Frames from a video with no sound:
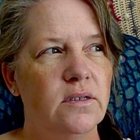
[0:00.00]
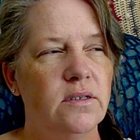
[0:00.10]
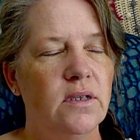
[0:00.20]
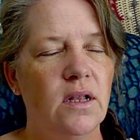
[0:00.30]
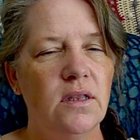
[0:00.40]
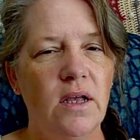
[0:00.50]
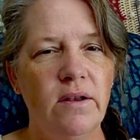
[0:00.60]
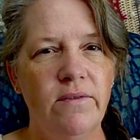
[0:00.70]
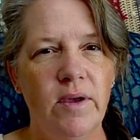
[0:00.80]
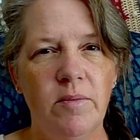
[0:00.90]
a lot
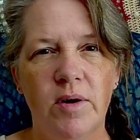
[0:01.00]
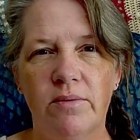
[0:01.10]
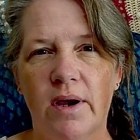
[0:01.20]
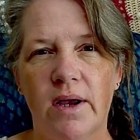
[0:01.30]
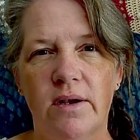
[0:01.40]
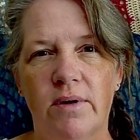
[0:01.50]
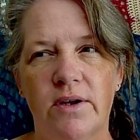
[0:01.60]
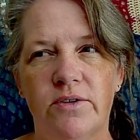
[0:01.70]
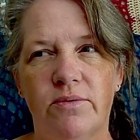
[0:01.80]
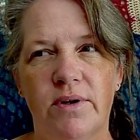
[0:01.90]
of them are right
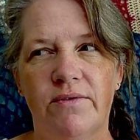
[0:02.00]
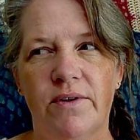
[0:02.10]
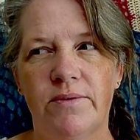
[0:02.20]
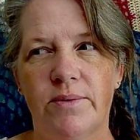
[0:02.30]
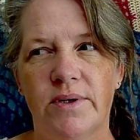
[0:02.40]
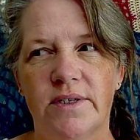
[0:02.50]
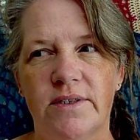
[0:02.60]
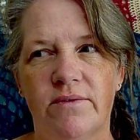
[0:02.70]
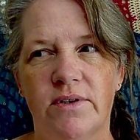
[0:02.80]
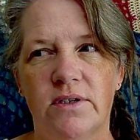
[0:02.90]
around 25,
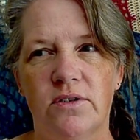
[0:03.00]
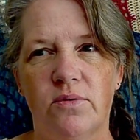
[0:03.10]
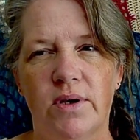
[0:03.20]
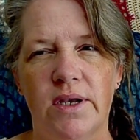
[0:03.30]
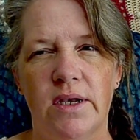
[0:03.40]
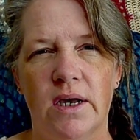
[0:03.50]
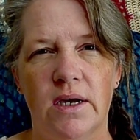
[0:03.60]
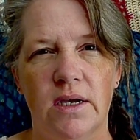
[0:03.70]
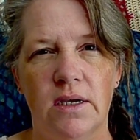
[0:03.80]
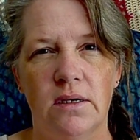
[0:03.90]
27,
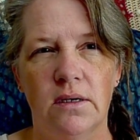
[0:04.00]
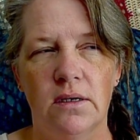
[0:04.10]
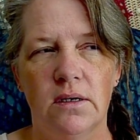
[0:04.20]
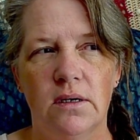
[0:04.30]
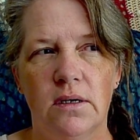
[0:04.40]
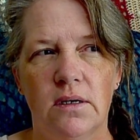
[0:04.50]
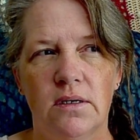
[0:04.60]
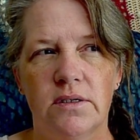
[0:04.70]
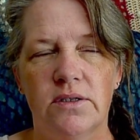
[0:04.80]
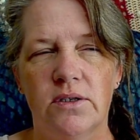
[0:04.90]
29.
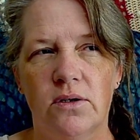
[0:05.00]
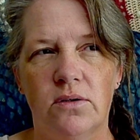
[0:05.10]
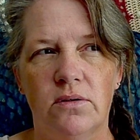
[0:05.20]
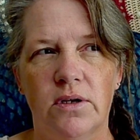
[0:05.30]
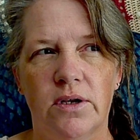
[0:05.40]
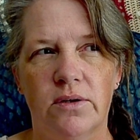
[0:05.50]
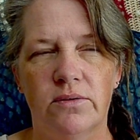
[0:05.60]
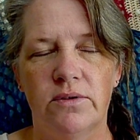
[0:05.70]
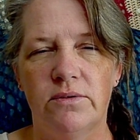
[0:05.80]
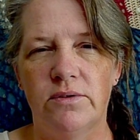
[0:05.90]
So, you know,
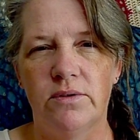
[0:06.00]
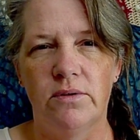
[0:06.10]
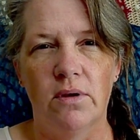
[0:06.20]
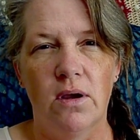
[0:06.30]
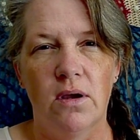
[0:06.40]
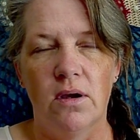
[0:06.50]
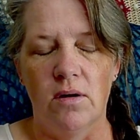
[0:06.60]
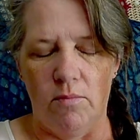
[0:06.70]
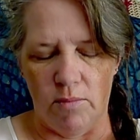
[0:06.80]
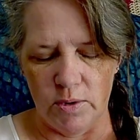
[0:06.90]

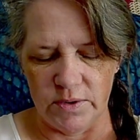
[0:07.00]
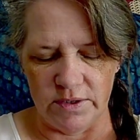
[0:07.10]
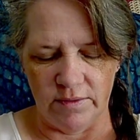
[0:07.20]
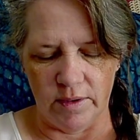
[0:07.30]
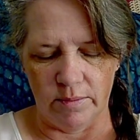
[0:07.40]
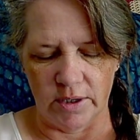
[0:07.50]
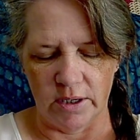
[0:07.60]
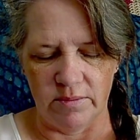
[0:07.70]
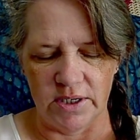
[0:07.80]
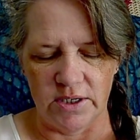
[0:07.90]
most of them are going
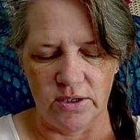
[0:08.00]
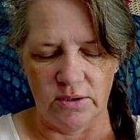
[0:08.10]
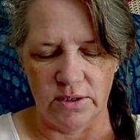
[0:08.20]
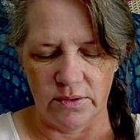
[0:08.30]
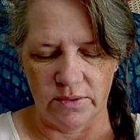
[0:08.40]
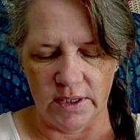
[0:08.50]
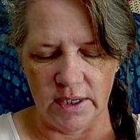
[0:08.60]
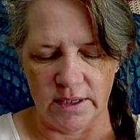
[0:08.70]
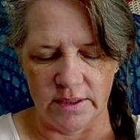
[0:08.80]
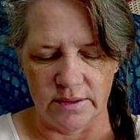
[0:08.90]
to be 2 to 3
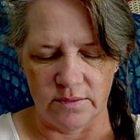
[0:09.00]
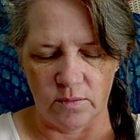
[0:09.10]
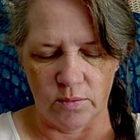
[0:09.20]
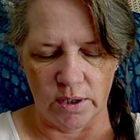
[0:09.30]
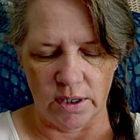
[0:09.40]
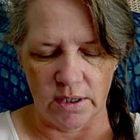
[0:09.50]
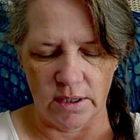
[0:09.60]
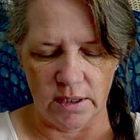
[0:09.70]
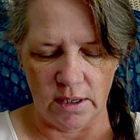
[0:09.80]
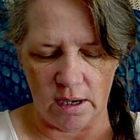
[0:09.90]
days work
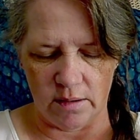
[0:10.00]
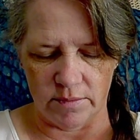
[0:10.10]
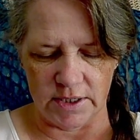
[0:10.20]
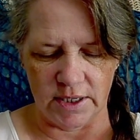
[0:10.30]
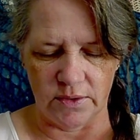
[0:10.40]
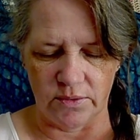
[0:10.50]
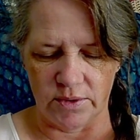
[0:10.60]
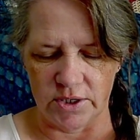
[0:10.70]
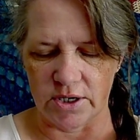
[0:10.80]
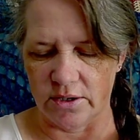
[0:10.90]
to get through
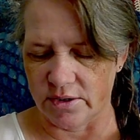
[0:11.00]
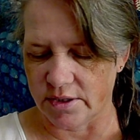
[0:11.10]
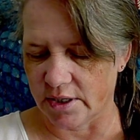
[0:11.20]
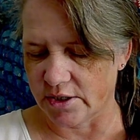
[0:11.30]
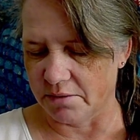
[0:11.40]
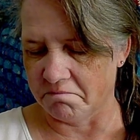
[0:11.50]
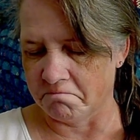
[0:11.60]
each color section.